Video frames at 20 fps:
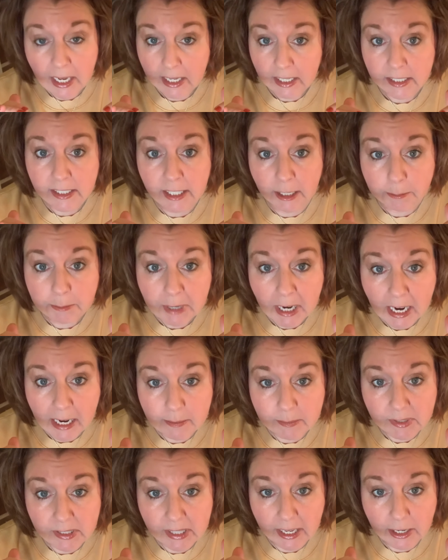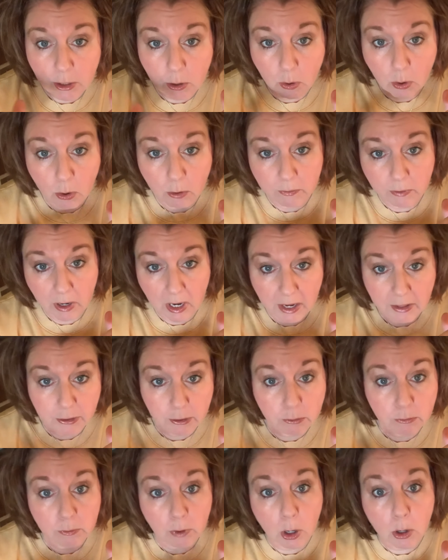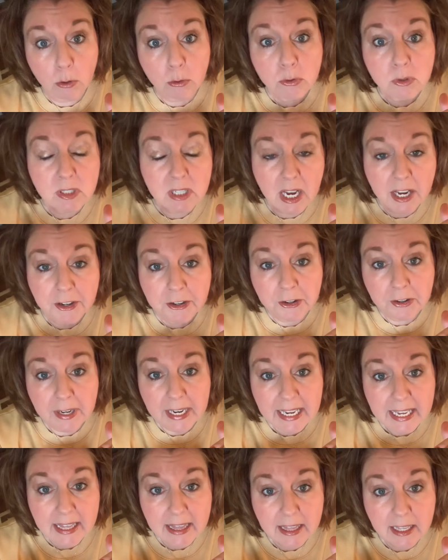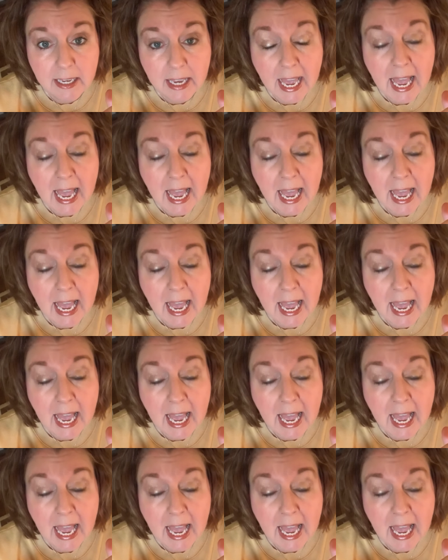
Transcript: Sometimes they go over other roads underneath,